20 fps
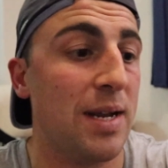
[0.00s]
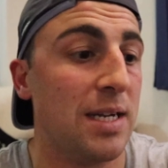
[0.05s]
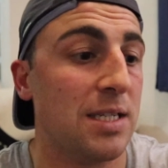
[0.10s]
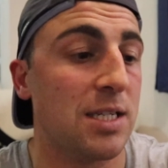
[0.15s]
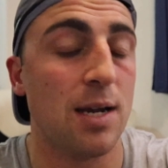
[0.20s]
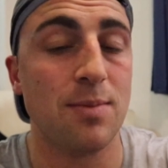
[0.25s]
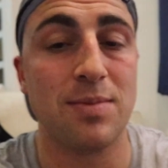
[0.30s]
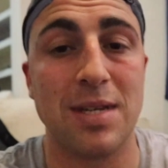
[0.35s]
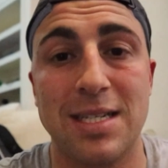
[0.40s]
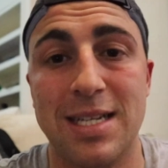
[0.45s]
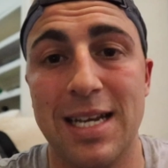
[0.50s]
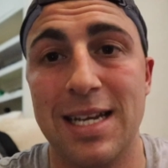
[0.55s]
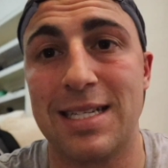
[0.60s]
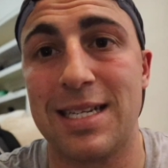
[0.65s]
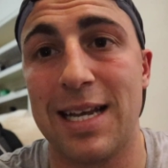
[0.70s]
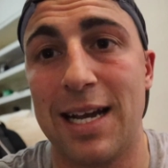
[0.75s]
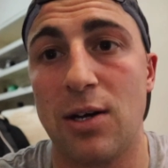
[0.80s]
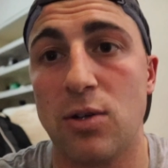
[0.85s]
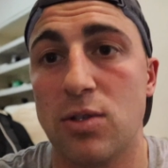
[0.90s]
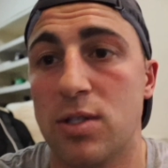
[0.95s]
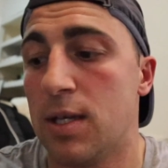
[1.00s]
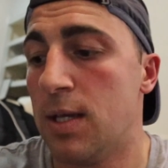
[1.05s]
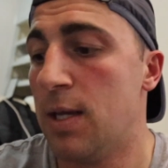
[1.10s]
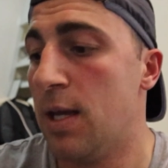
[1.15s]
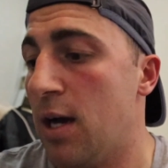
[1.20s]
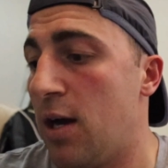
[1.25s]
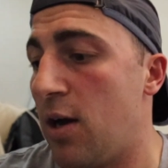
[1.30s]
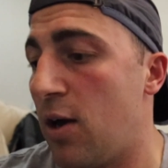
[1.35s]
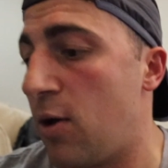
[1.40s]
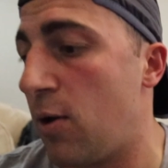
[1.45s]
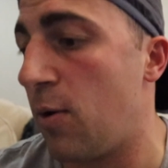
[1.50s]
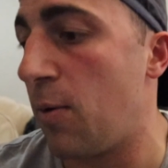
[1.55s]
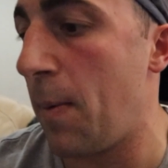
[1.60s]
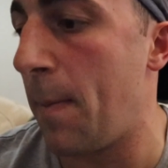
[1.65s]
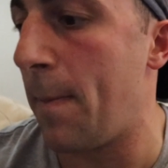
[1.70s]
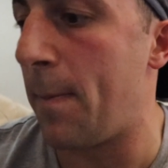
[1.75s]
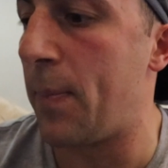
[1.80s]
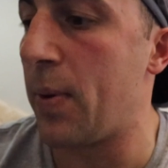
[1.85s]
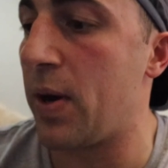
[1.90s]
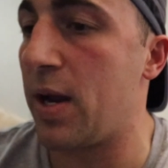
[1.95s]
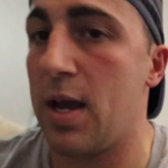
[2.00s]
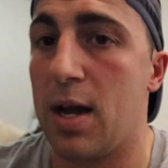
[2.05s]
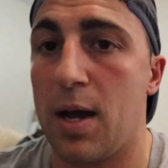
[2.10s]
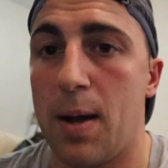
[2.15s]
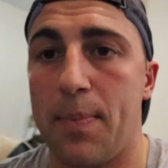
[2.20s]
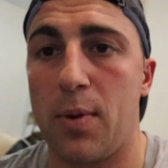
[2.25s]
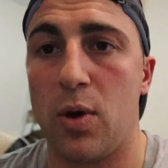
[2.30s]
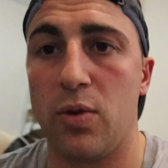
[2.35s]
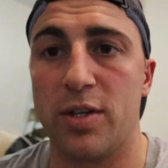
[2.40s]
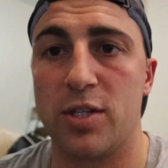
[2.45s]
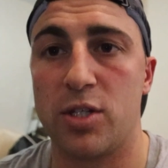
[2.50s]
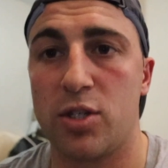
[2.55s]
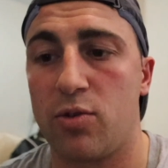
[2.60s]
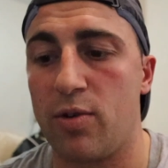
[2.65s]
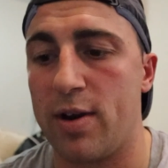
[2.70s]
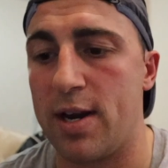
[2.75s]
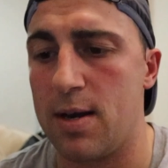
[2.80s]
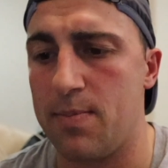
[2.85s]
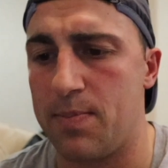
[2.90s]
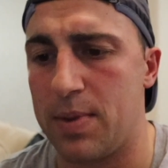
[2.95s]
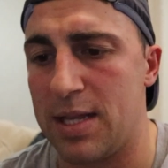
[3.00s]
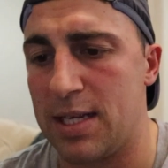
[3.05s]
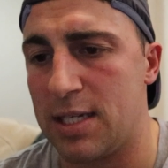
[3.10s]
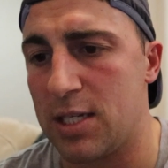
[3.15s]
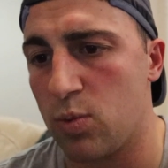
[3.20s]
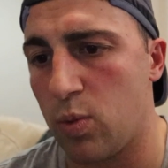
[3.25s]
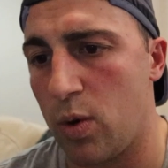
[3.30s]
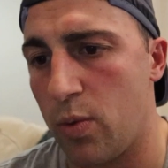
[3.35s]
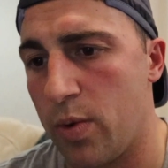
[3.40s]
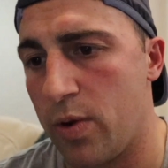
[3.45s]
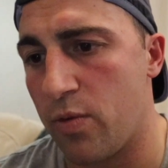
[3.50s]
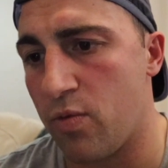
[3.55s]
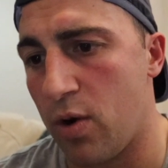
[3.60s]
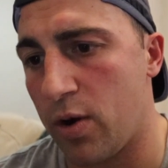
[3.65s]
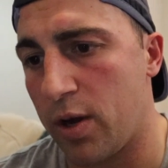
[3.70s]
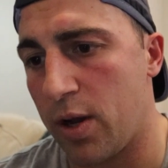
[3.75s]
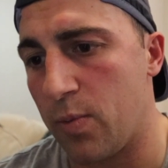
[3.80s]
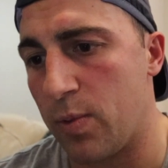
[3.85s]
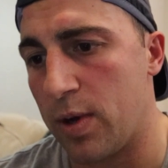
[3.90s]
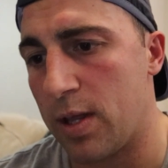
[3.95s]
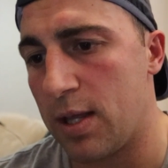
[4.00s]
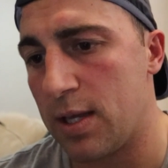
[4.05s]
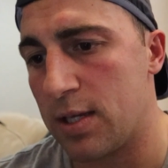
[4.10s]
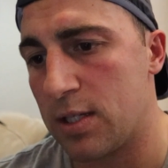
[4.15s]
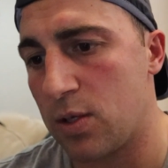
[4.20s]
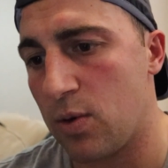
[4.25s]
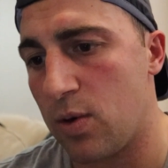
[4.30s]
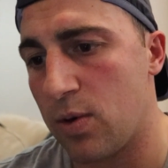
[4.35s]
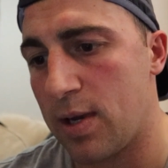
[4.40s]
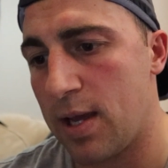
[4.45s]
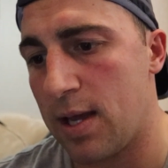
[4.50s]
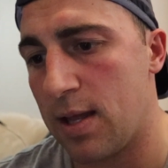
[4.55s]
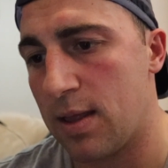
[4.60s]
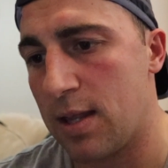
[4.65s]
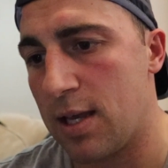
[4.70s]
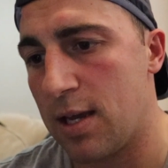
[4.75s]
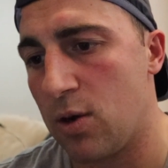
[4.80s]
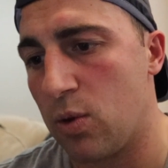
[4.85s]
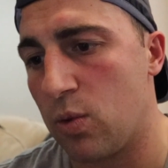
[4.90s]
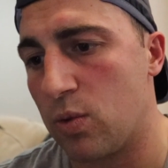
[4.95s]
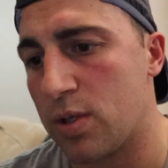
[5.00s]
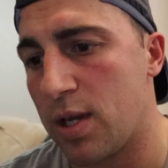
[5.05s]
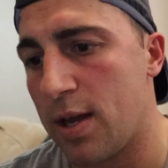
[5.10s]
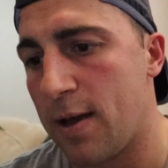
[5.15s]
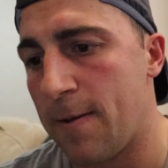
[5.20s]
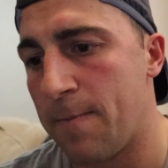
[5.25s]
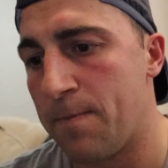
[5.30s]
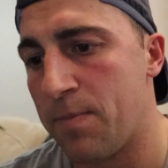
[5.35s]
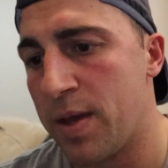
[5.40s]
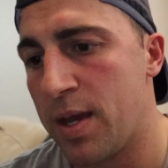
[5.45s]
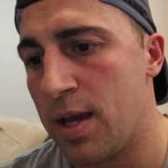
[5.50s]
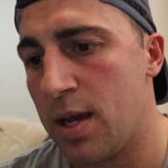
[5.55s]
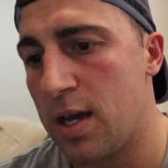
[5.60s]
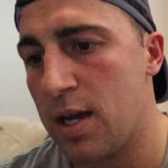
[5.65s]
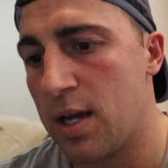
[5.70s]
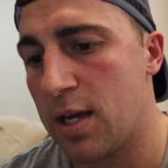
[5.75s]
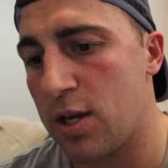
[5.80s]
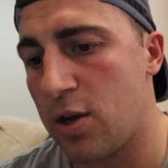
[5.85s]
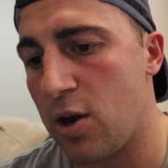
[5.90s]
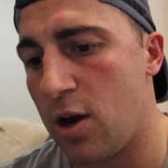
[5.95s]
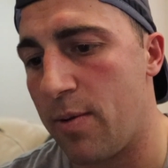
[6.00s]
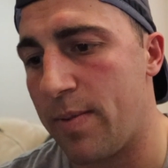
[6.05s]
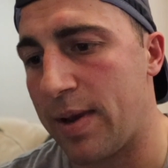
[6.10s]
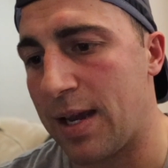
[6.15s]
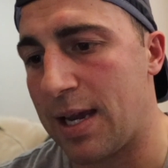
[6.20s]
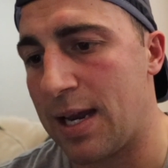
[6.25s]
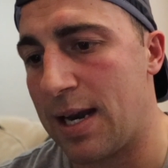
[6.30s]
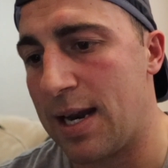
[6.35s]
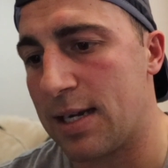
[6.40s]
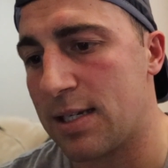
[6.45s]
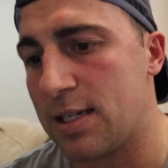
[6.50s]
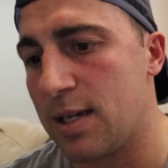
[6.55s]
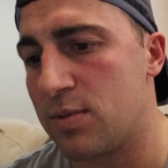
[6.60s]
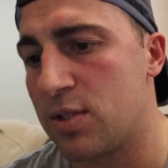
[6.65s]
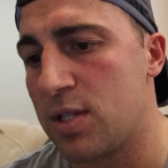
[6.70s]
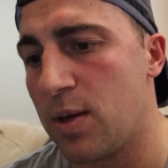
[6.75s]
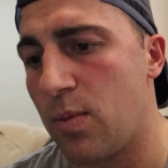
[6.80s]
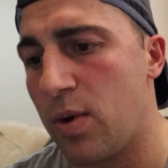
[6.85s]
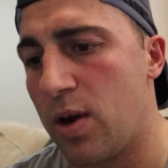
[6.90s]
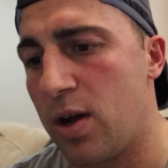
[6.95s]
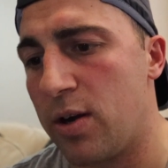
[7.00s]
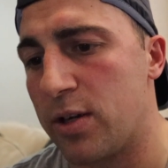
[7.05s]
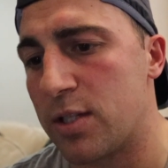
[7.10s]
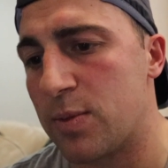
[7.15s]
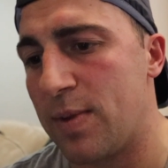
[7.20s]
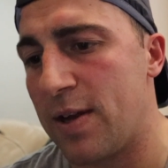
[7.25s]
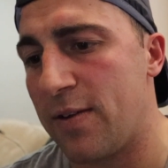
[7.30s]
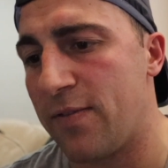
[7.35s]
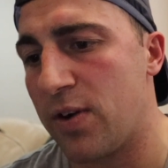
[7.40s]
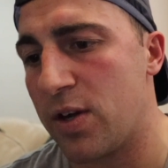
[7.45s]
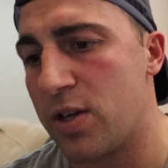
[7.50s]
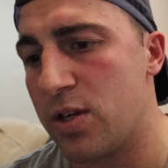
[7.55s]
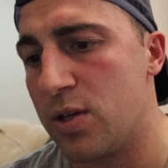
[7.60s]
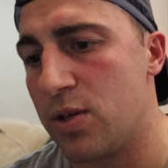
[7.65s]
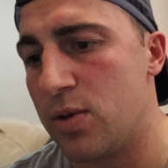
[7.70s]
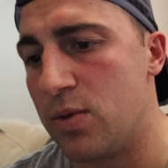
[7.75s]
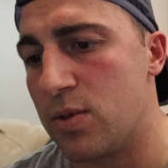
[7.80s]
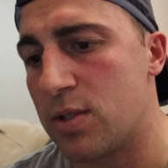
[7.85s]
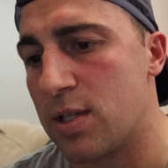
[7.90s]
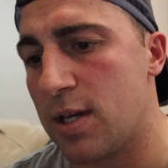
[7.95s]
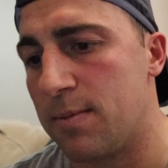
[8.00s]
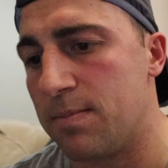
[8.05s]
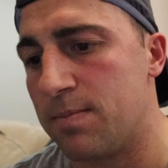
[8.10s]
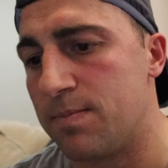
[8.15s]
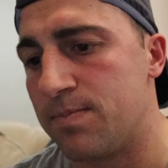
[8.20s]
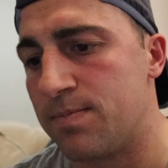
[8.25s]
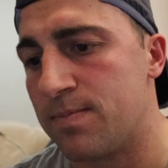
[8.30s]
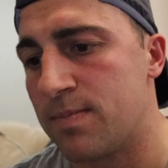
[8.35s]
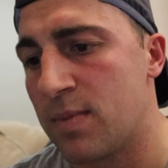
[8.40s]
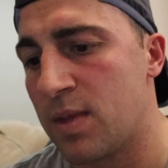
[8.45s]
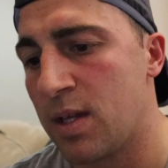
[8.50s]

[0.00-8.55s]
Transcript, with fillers: in terms of details, I'll bring it up on the screen, but this is what we're rocking with. So I'll get the old Garmin Connect up. Someone asked me if I use um,